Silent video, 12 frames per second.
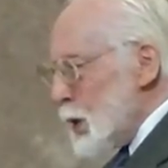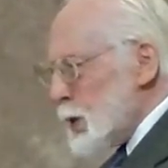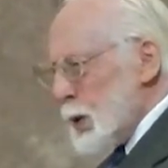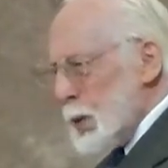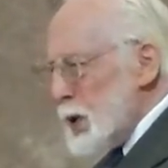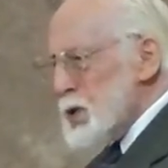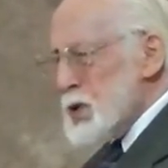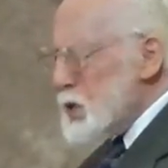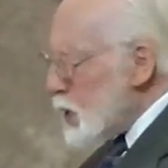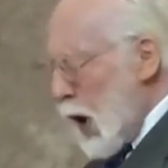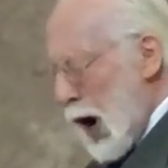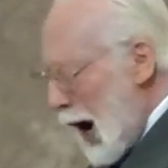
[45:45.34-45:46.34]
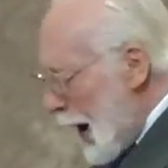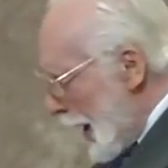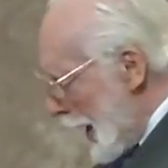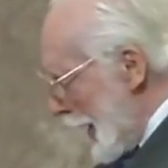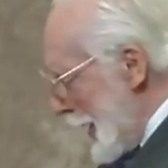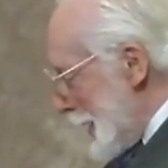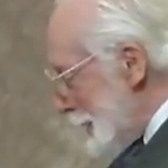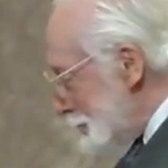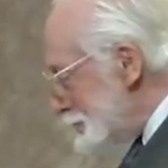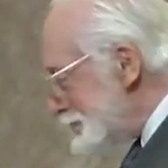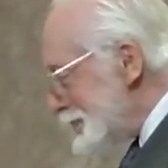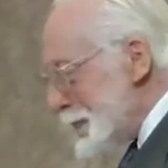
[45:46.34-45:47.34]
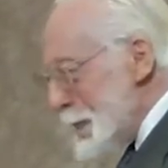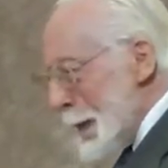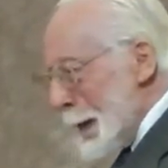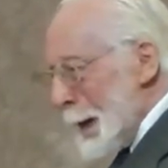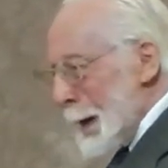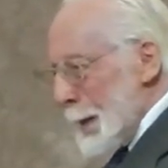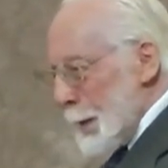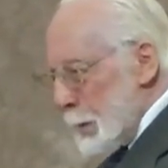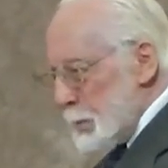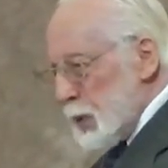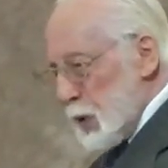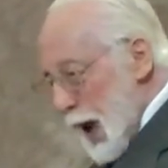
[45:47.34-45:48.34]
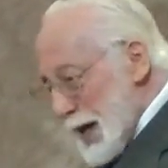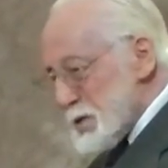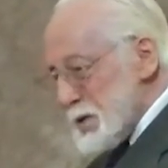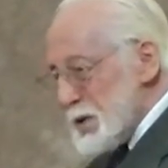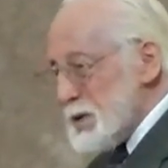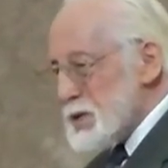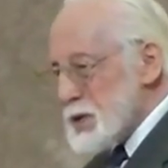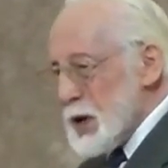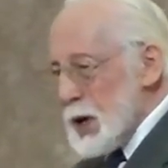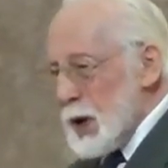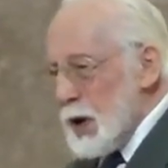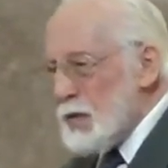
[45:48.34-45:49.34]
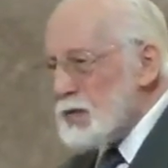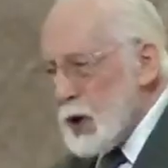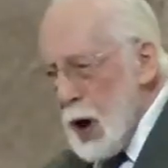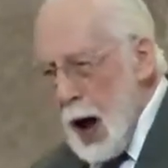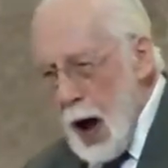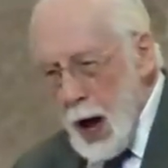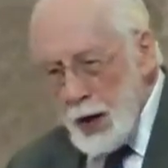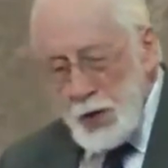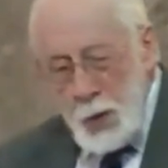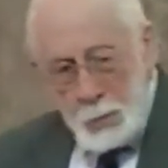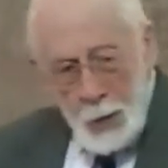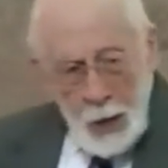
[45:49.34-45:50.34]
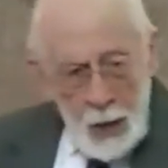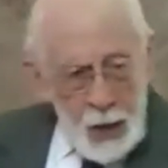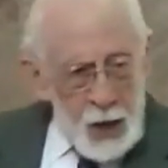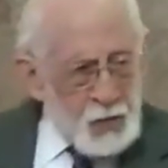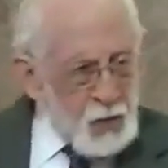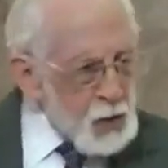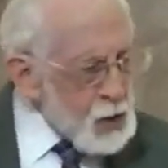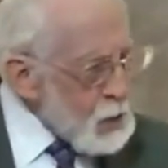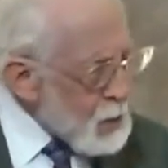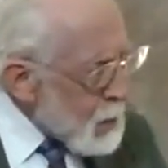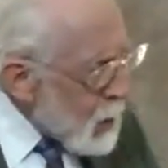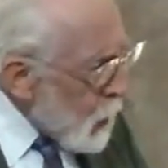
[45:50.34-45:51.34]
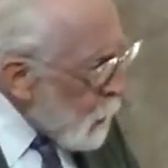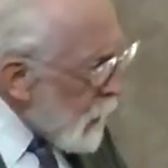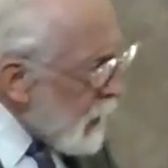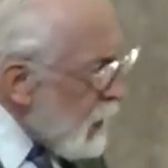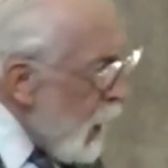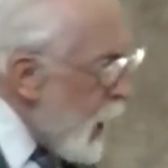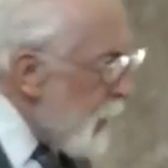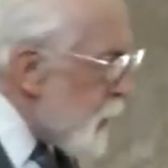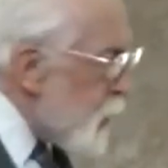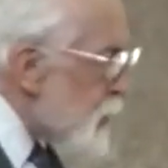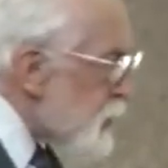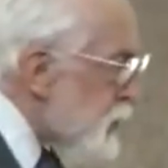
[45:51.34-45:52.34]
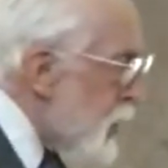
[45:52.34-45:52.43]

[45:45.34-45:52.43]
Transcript: to enjoy the presence of God even when others